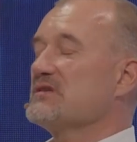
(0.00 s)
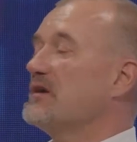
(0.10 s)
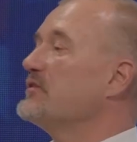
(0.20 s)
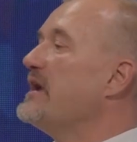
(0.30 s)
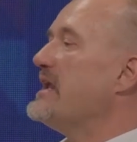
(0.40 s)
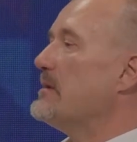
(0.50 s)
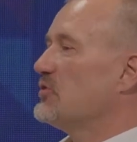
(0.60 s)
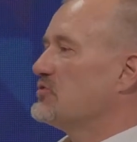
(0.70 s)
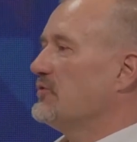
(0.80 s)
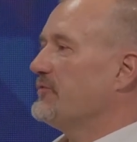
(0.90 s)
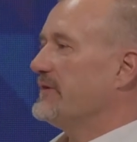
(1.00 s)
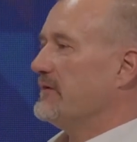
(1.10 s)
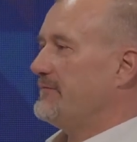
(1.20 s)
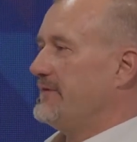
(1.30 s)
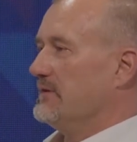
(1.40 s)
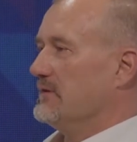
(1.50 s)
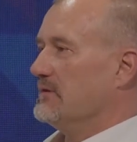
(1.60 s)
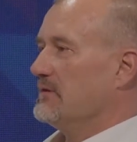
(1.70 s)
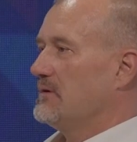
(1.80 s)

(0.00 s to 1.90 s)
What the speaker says: are you able to fulfill?